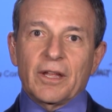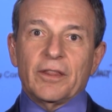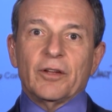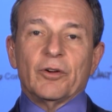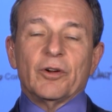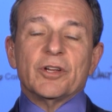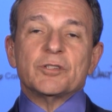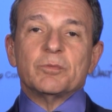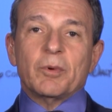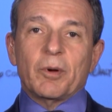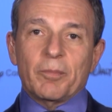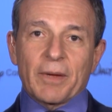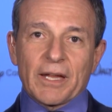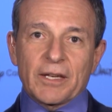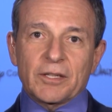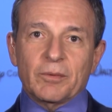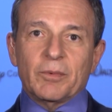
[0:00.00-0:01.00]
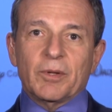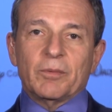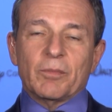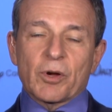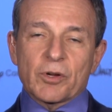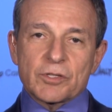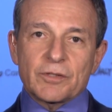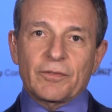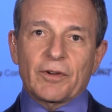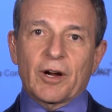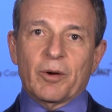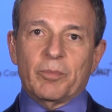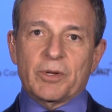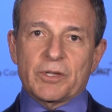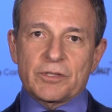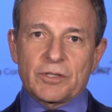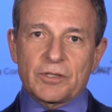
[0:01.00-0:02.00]
There is momentum in most of our
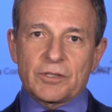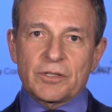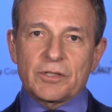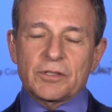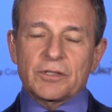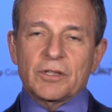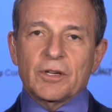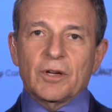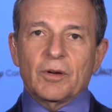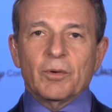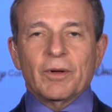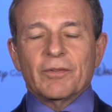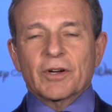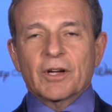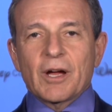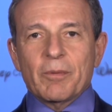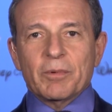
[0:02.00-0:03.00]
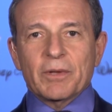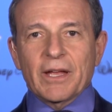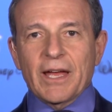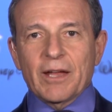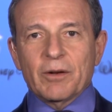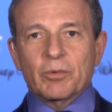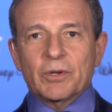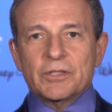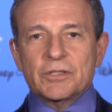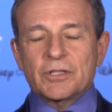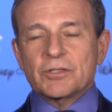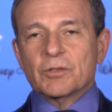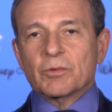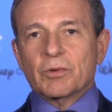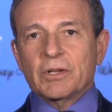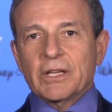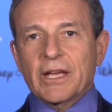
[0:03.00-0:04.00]
businesses. We have a couple of headwinds as
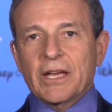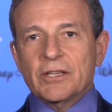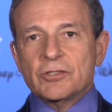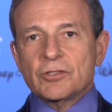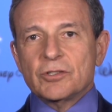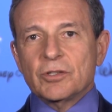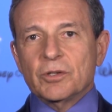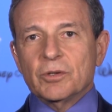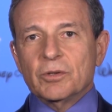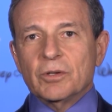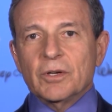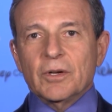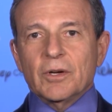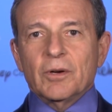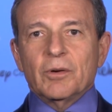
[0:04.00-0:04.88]
it relates to